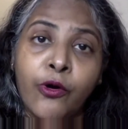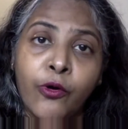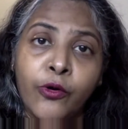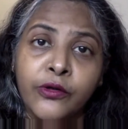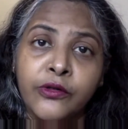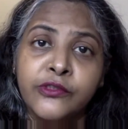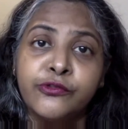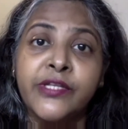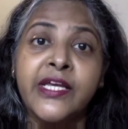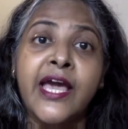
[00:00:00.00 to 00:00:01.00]
on. So
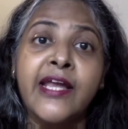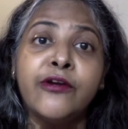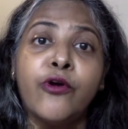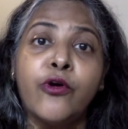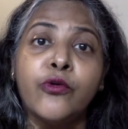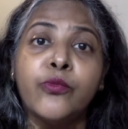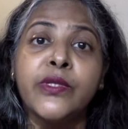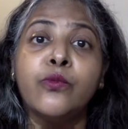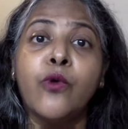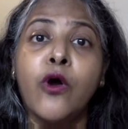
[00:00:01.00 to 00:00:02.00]
they carried on with
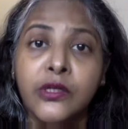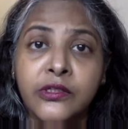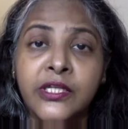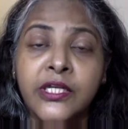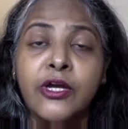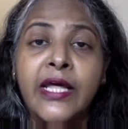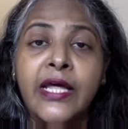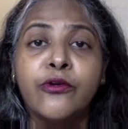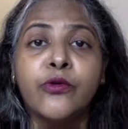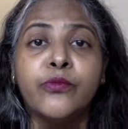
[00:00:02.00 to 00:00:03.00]
what? They carried
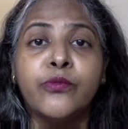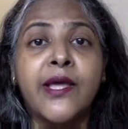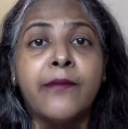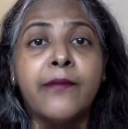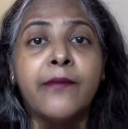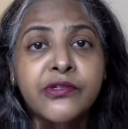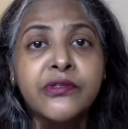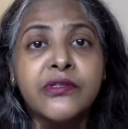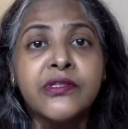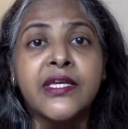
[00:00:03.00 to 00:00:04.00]
on with their
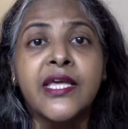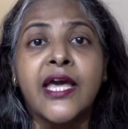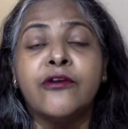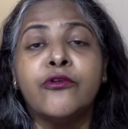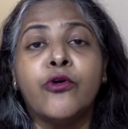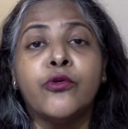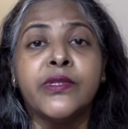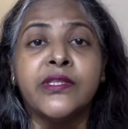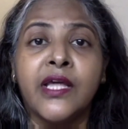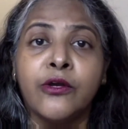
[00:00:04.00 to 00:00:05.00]
mission, they carried on with
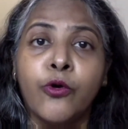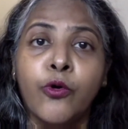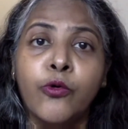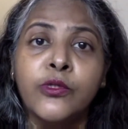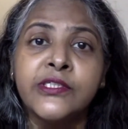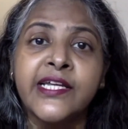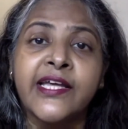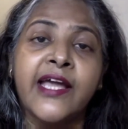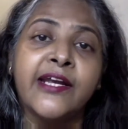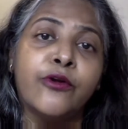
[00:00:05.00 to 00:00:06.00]
their goals, they
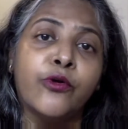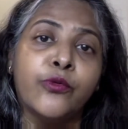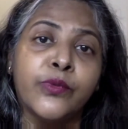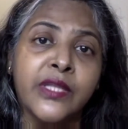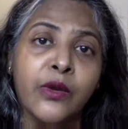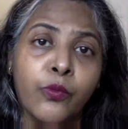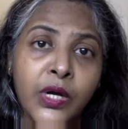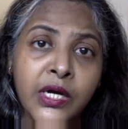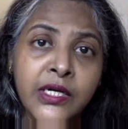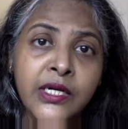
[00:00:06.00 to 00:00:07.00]
carried on with their
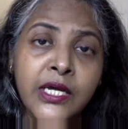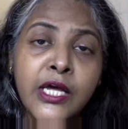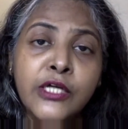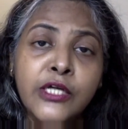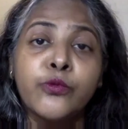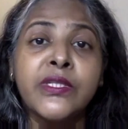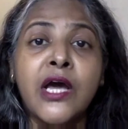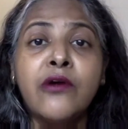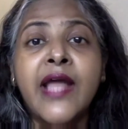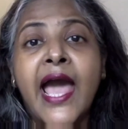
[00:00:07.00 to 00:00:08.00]
work. So
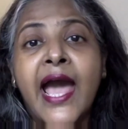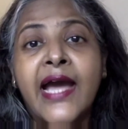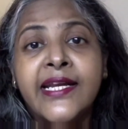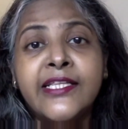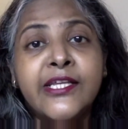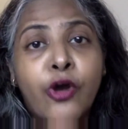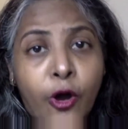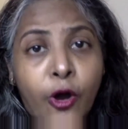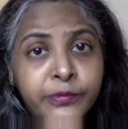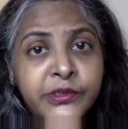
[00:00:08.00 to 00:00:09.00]
without adding the
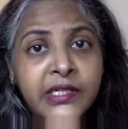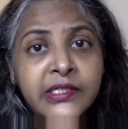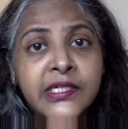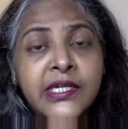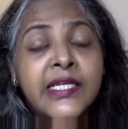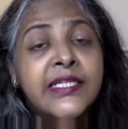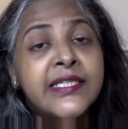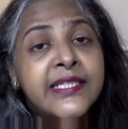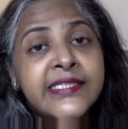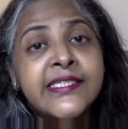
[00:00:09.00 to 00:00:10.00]
object,
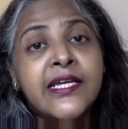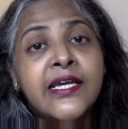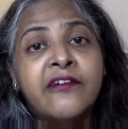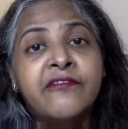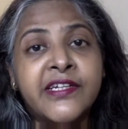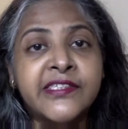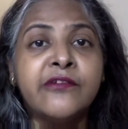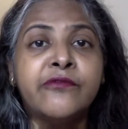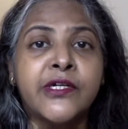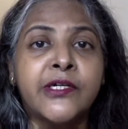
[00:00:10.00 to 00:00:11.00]
this
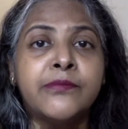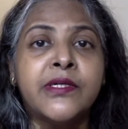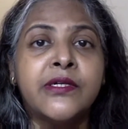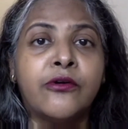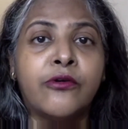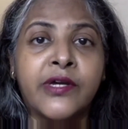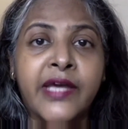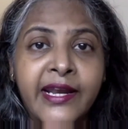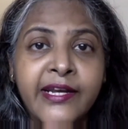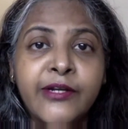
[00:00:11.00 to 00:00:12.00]
phrasal verb
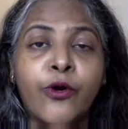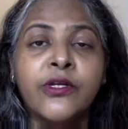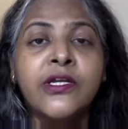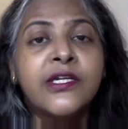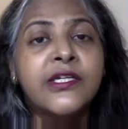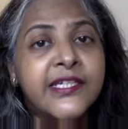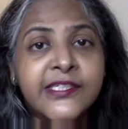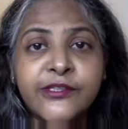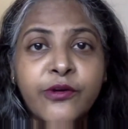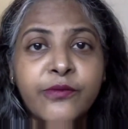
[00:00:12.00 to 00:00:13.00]
carried on does
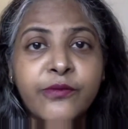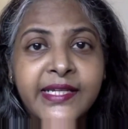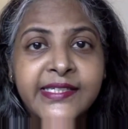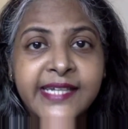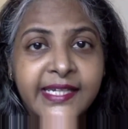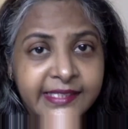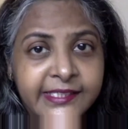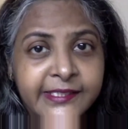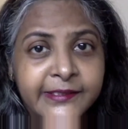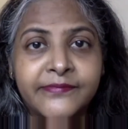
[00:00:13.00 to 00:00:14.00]
not make sense.
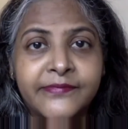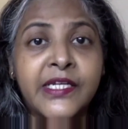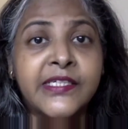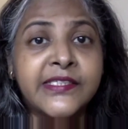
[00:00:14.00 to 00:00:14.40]
Here's